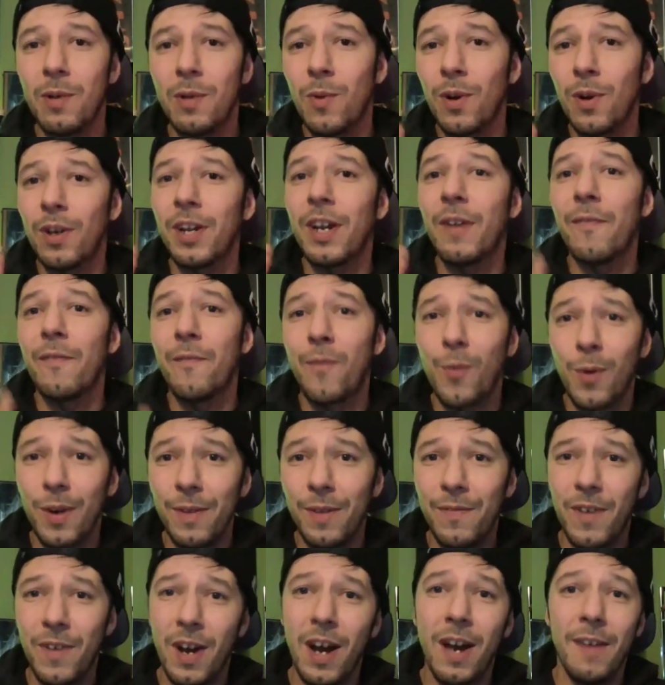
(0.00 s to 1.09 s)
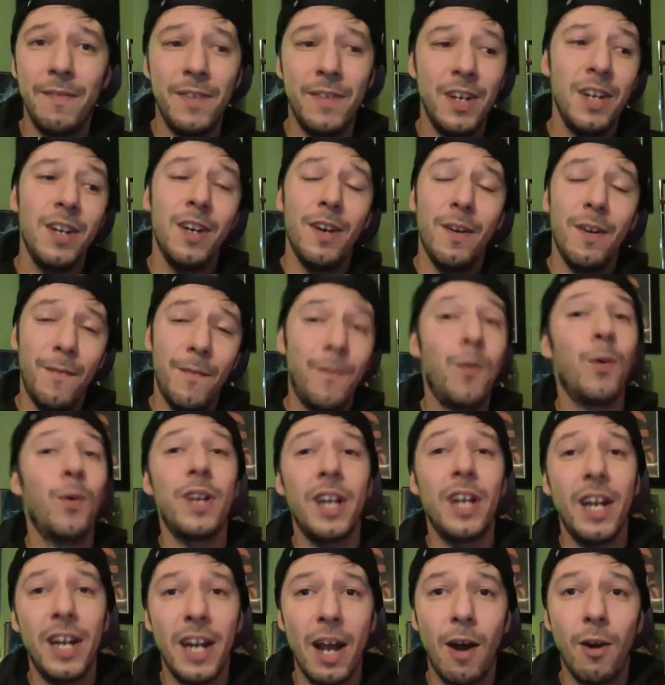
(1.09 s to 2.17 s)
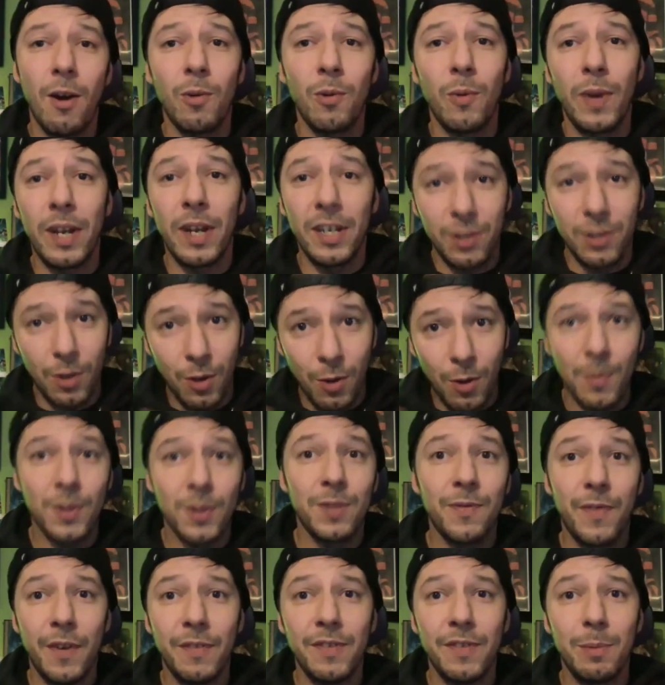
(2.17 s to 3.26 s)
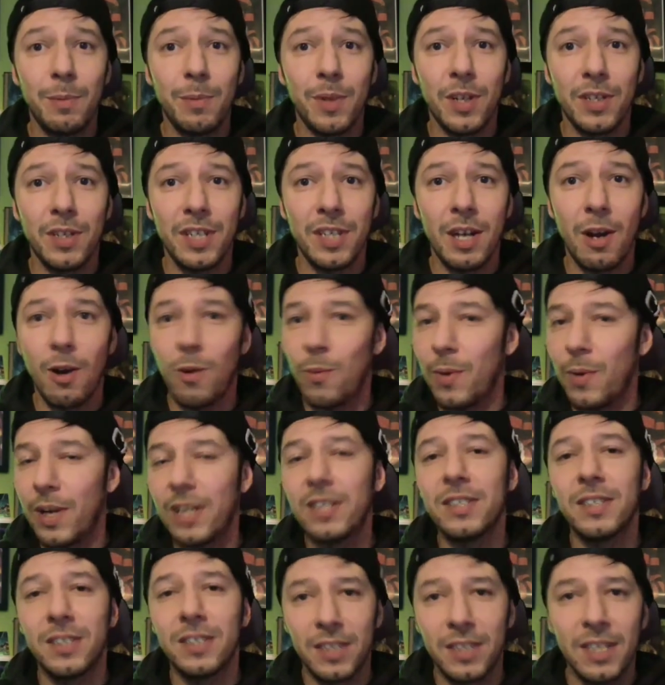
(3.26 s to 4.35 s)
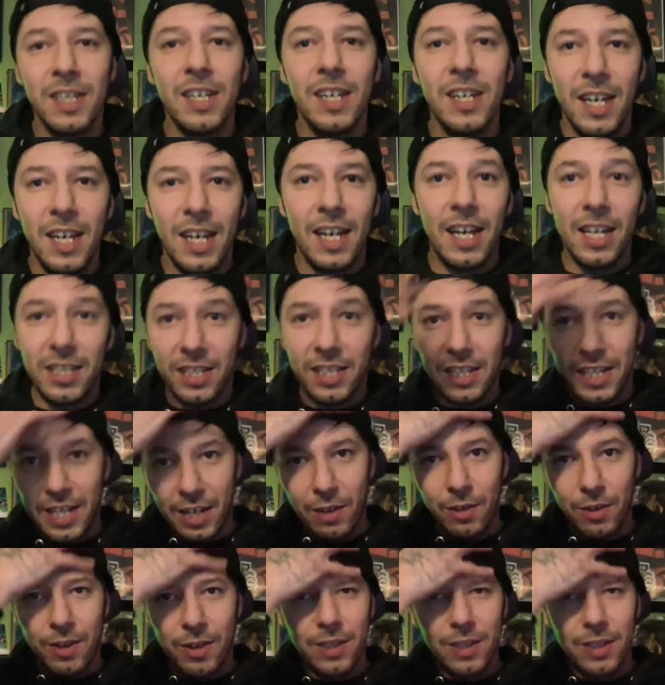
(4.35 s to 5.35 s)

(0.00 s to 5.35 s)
Working 45, 48 hour weeks or almost 50 plus hour weeks is, it's a killer.